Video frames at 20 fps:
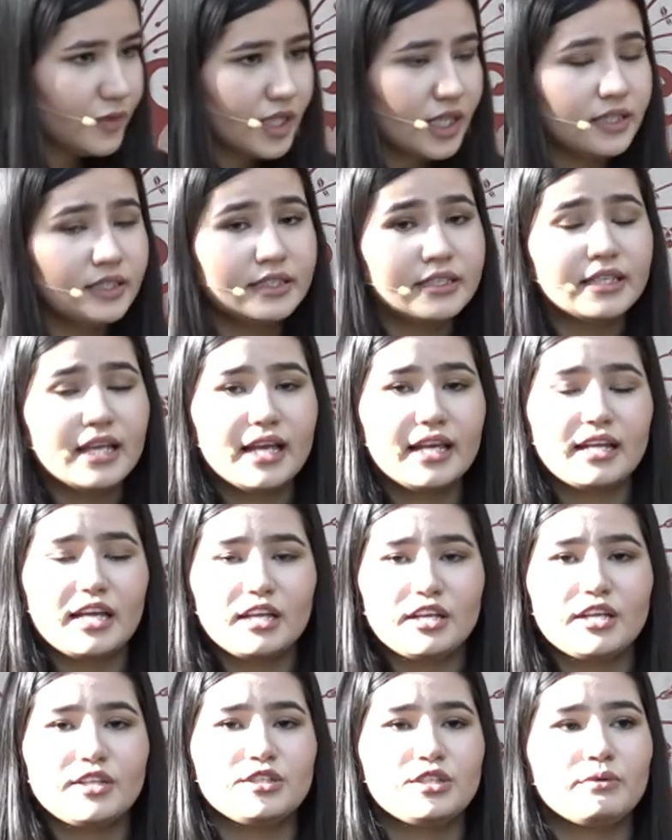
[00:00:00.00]
And
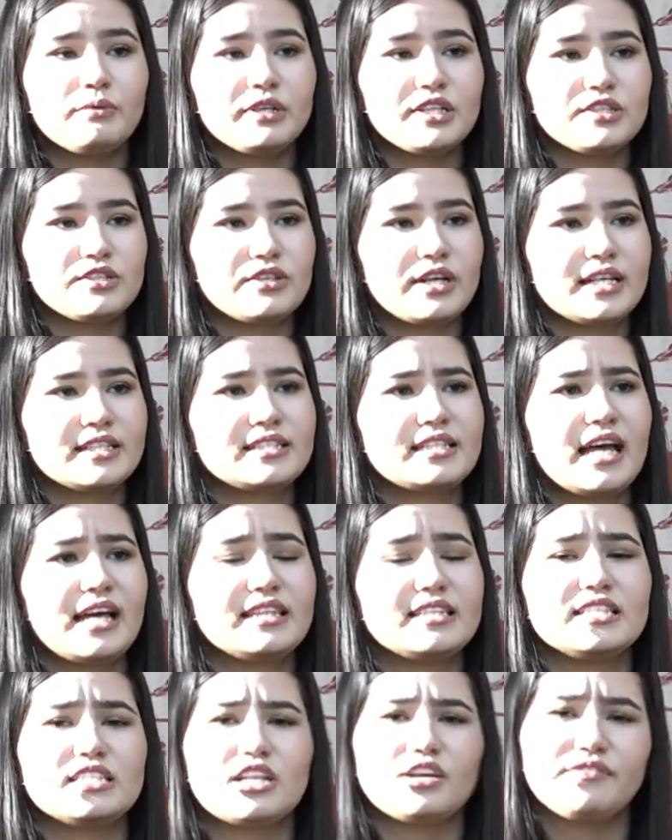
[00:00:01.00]
I do want to stress that
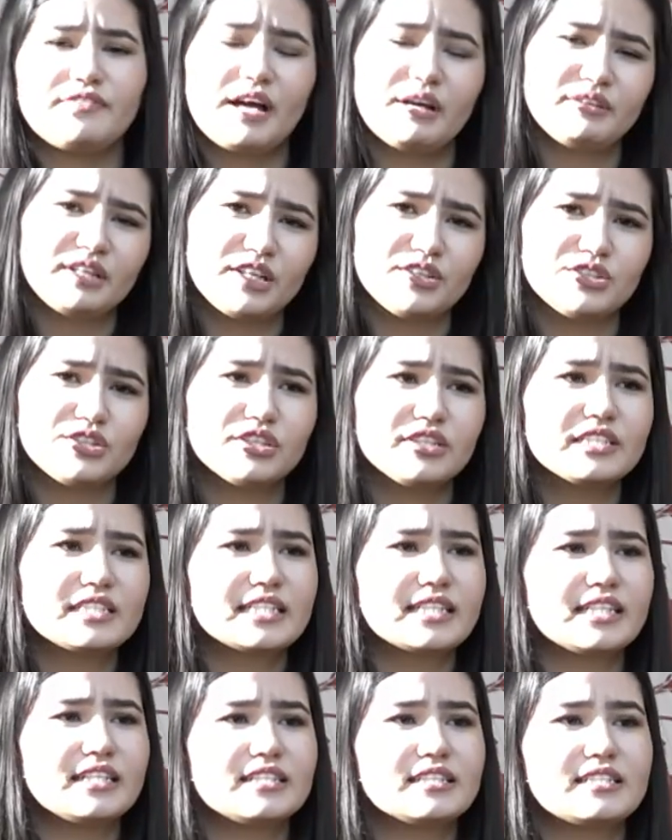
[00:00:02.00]
these are foundational
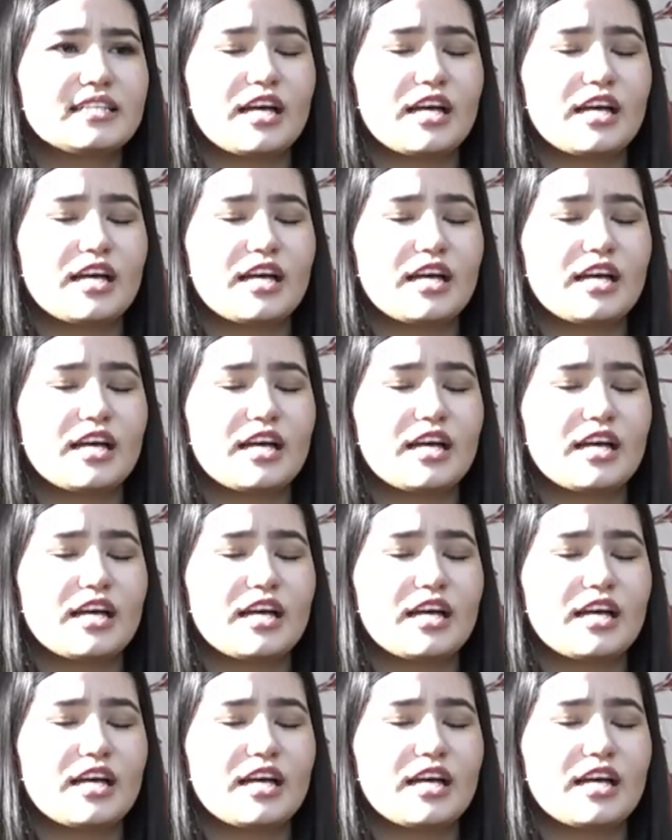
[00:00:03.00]
skills